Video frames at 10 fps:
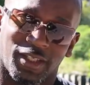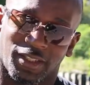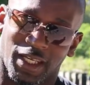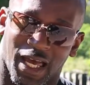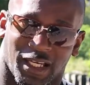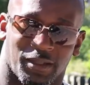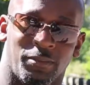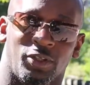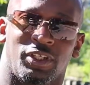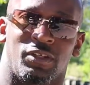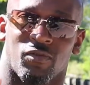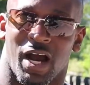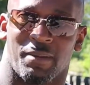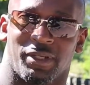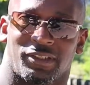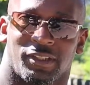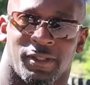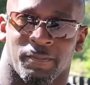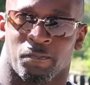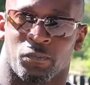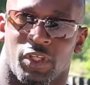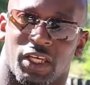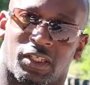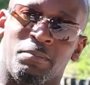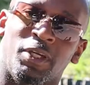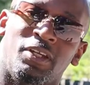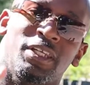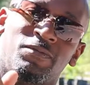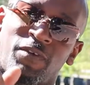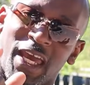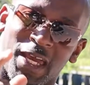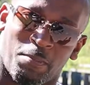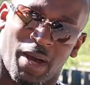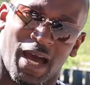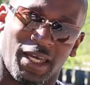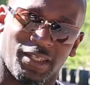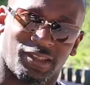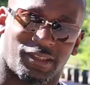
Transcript: They're not community robbers, they're community vampires.